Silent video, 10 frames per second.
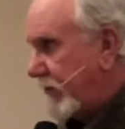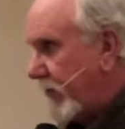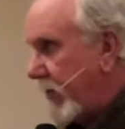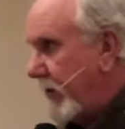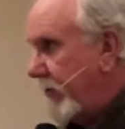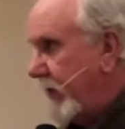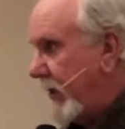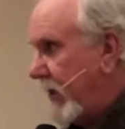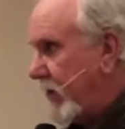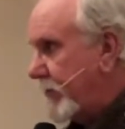from under
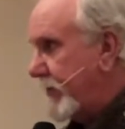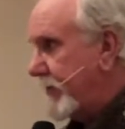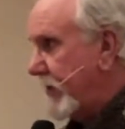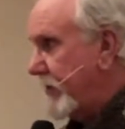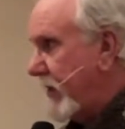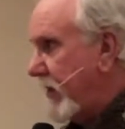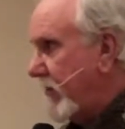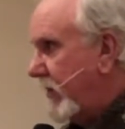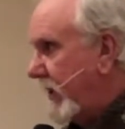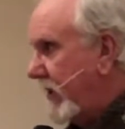the auspices and
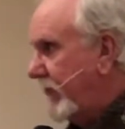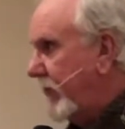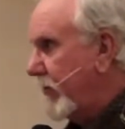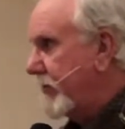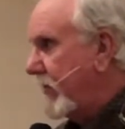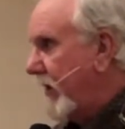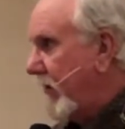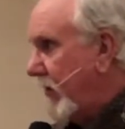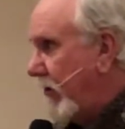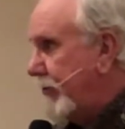under the influence of the
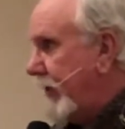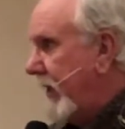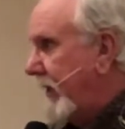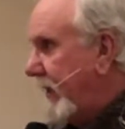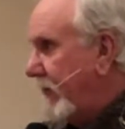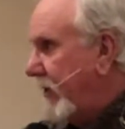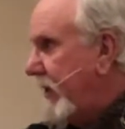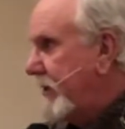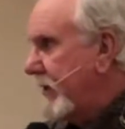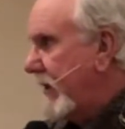emotion and the
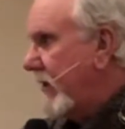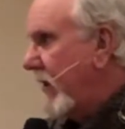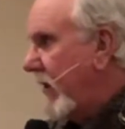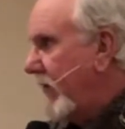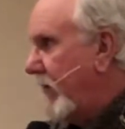reasoning of the